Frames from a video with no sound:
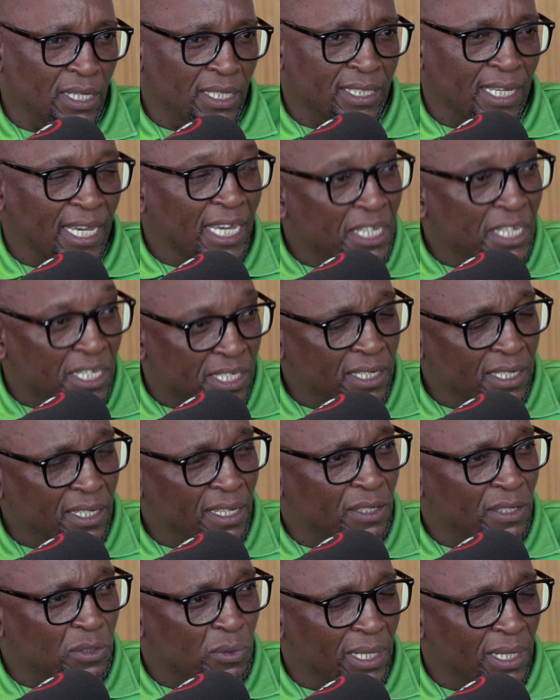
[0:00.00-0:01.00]
the, energy
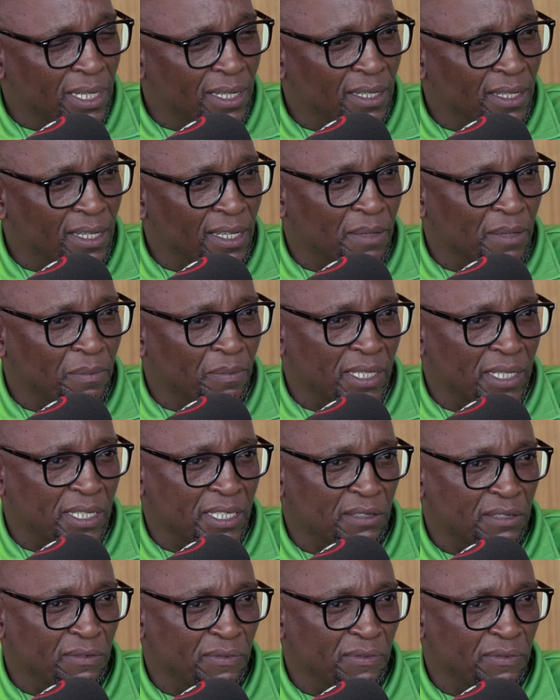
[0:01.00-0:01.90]
as well, um, energy